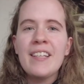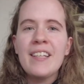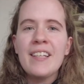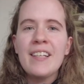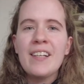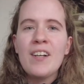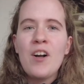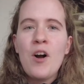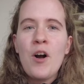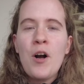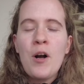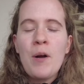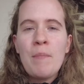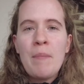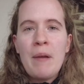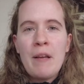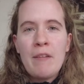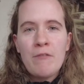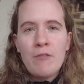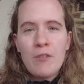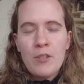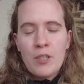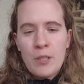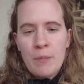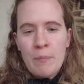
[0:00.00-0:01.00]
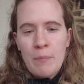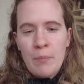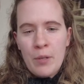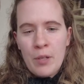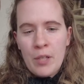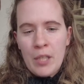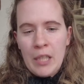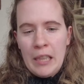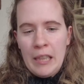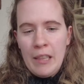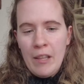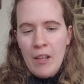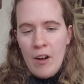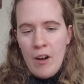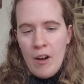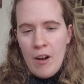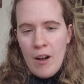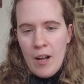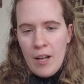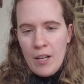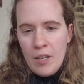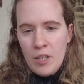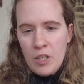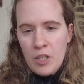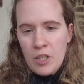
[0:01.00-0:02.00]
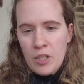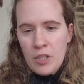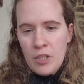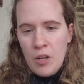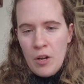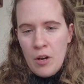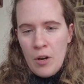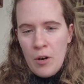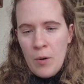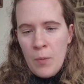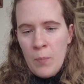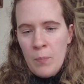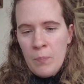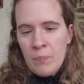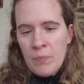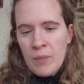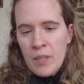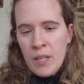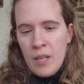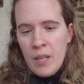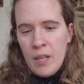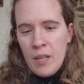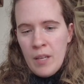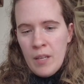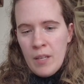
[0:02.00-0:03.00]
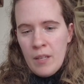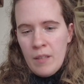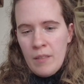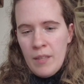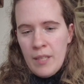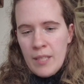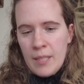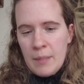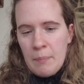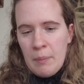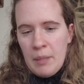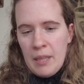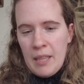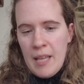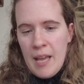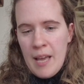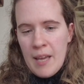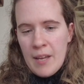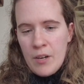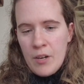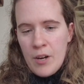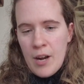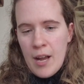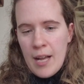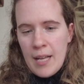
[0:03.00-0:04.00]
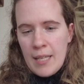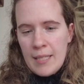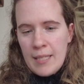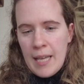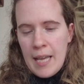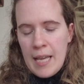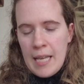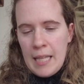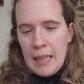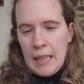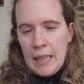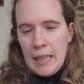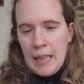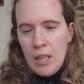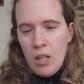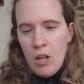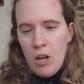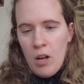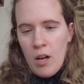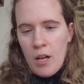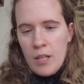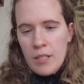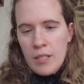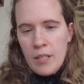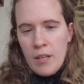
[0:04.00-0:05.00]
on my first book launch. So this planner has a lot